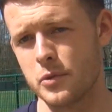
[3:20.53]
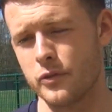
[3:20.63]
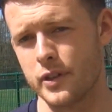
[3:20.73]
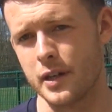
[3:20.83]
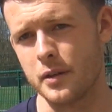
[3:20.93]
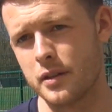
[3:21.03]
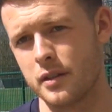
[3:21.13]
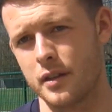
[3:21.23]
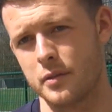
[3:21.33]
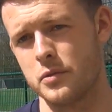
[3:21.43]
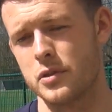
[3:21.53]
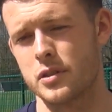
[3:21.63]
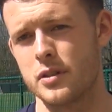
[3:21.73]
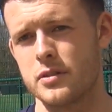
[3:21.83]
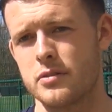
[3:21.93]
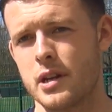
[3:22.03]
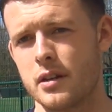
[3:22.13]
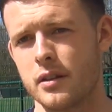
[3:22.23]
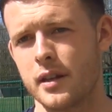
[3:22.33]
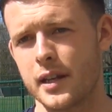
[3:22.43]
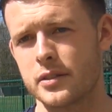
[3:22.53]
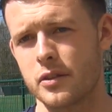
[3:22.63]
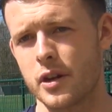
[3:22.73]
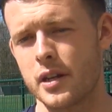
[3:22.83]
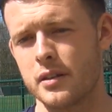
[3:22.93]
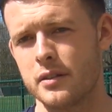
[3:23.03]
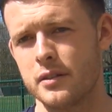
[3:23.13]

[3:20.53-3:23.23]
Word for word: But for now, I think we're just concentrating on the next three.